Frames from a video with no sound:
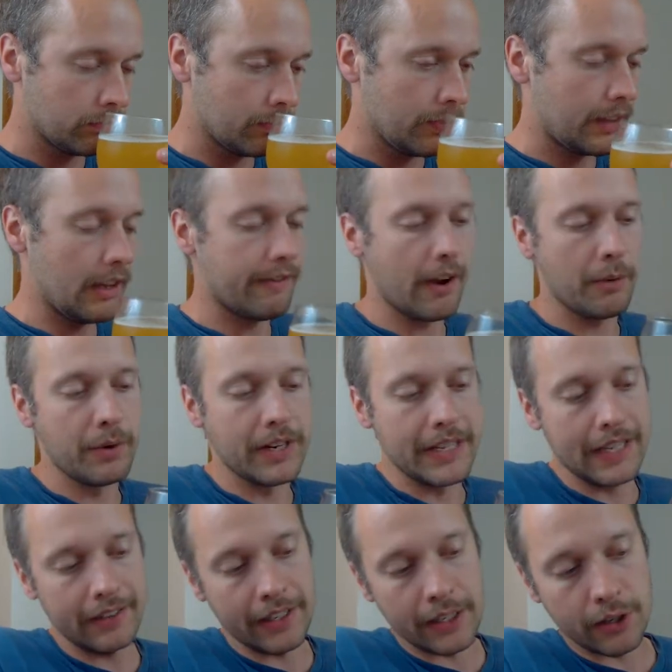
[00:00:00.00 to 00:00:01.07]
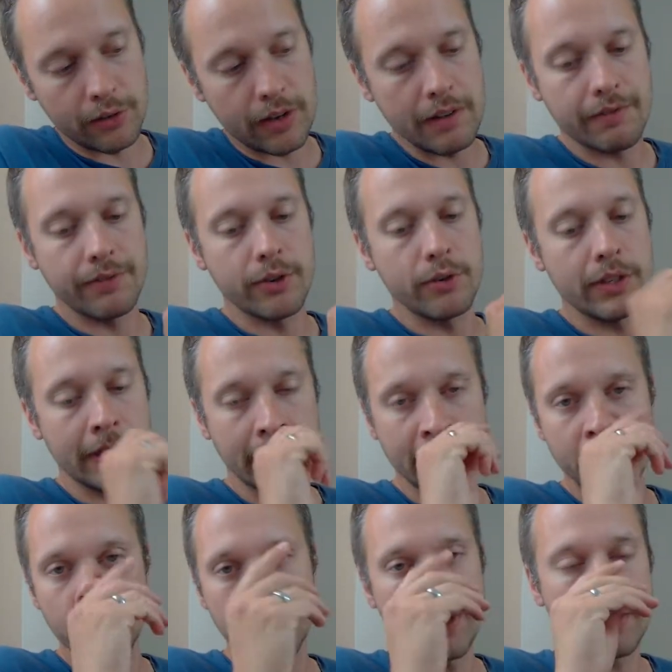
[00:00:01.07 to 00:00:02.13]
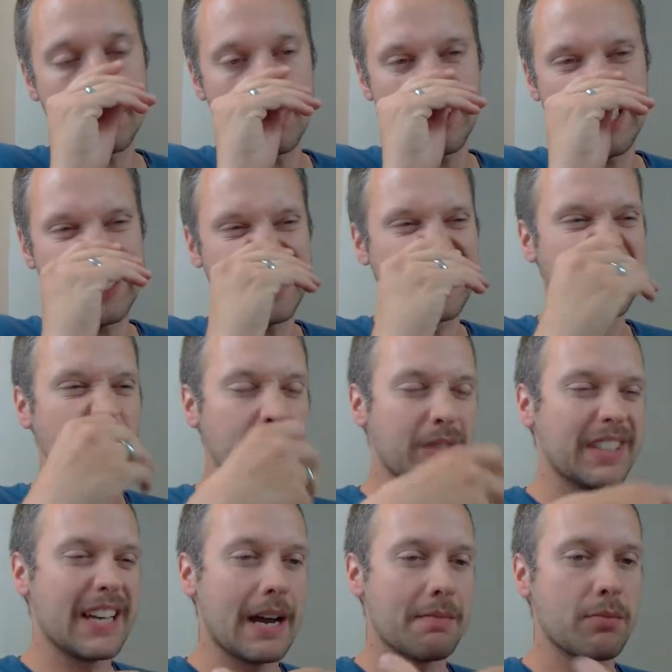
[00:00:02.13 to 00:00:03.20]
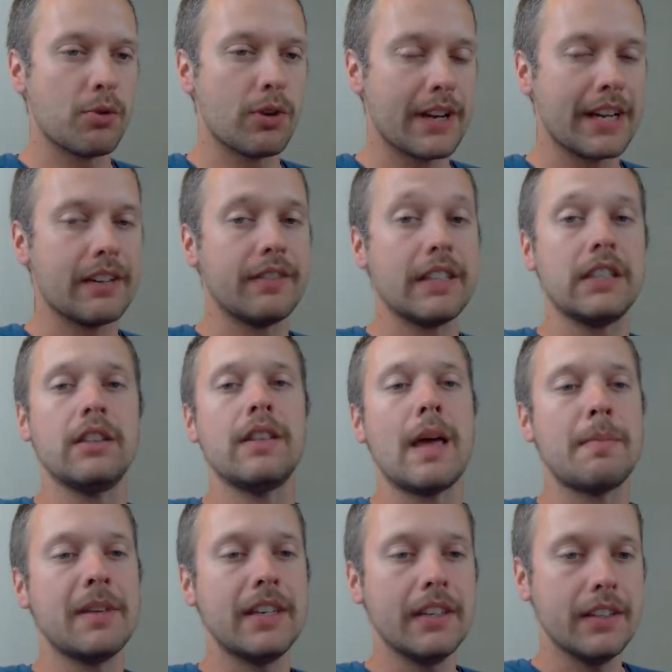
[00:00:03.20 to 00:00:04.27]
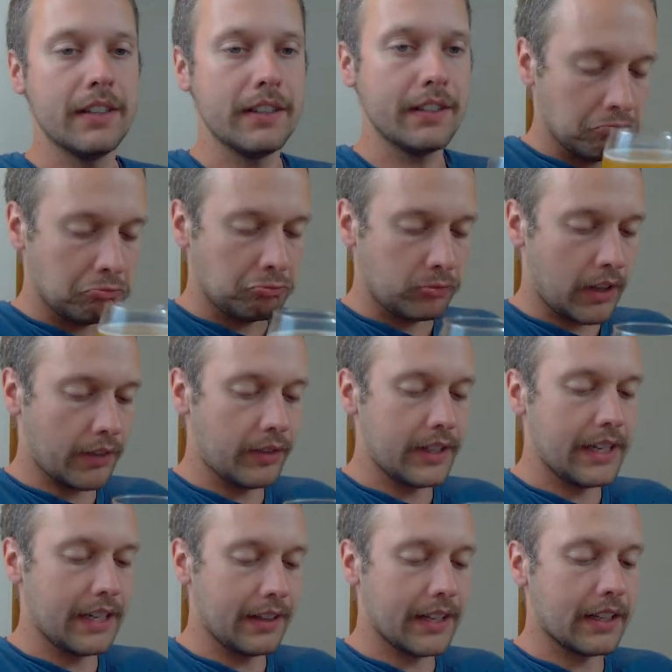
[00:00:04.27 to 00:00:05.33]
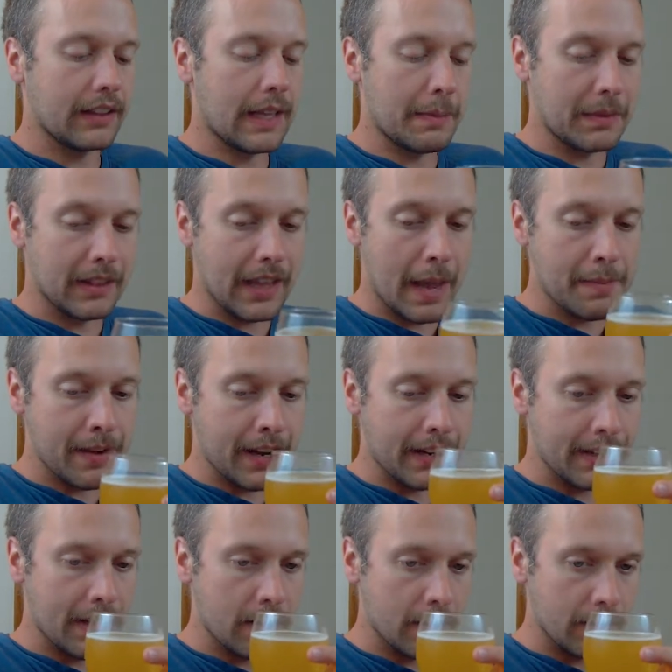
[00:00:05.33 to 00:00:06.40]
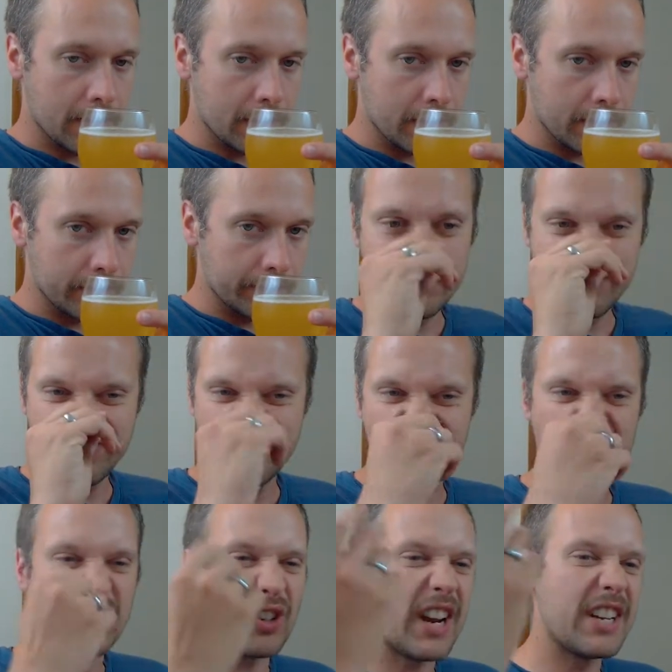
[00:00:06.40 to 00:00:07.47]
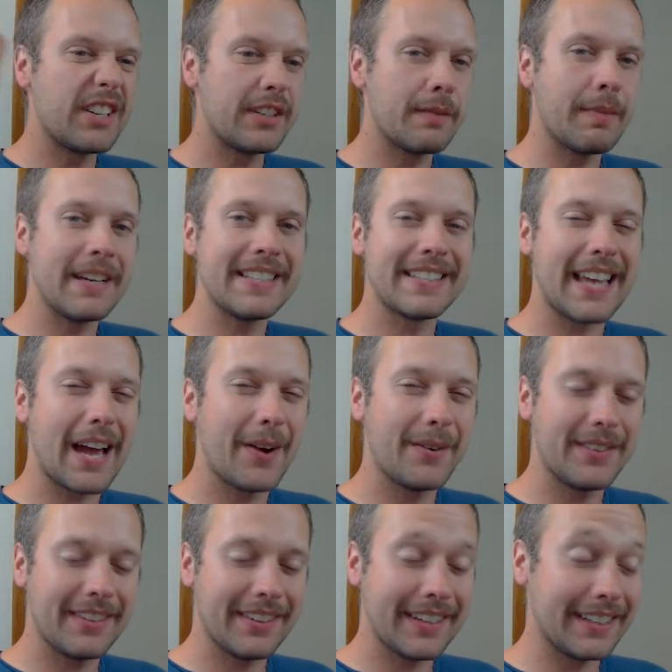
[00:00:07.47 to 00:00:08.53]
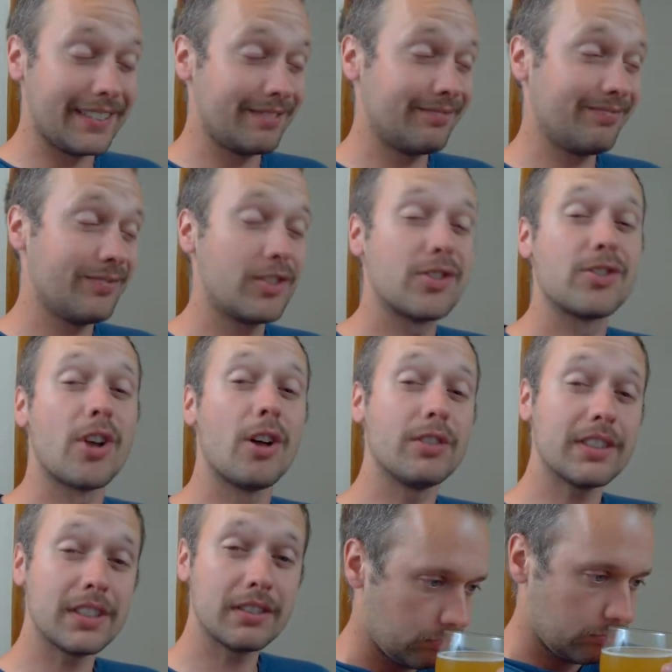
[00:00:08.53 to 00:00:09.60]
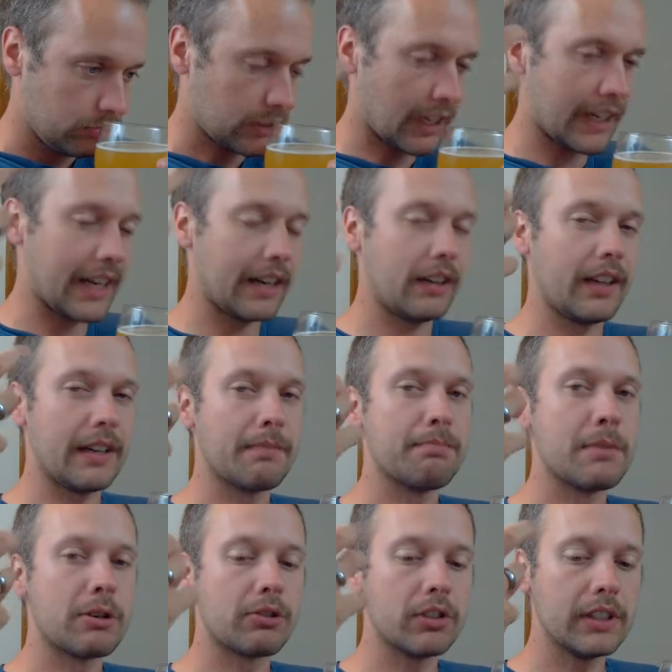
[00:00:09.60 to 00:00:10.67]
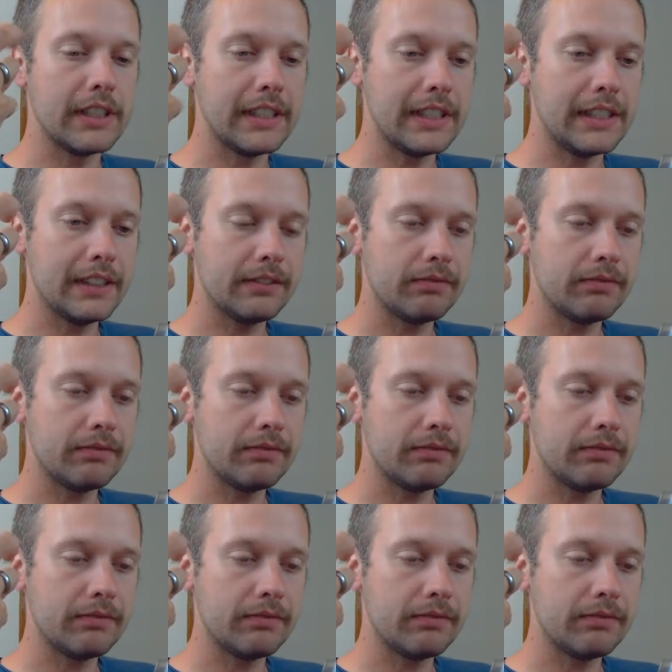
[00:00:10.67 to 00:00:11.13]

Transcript: If I were to get like grapefruit in the Noon Whistle, I'd say this one's got more kind of like lemon. Definitely getting like a lemon lime kind of character. Strange as it might sound, like salt. Got kind of like minerally,